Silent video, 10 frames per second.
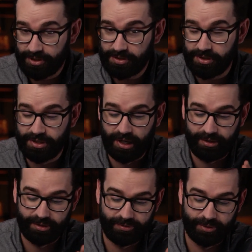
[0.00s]
Just so you know, I
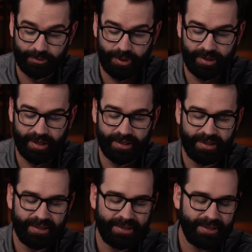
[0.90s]
don't know if you were aware of that.
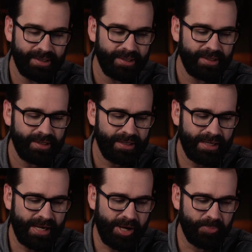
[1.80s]

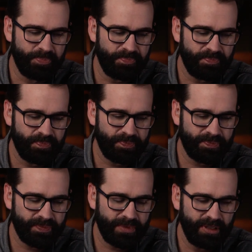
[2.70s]

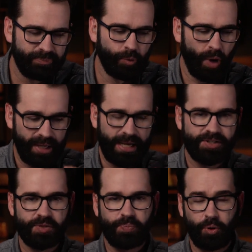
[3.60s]
But while I
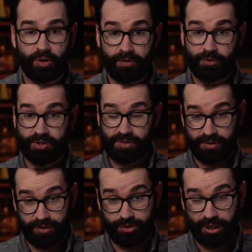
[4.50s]
support, of course,
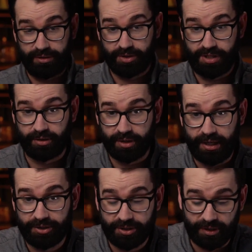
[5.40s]
the gender
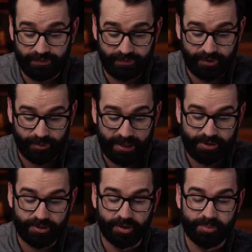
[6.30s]
segregation of the
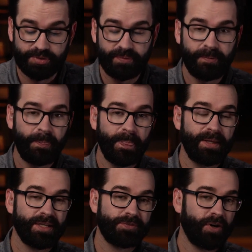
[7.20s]
restrooms,
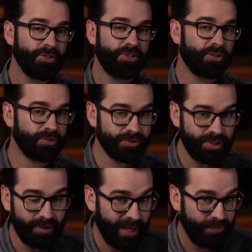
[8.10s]
as far as urinals
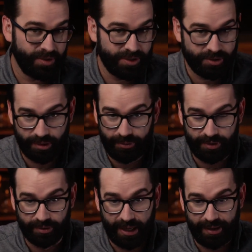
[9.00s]
go, I have to disagree with you.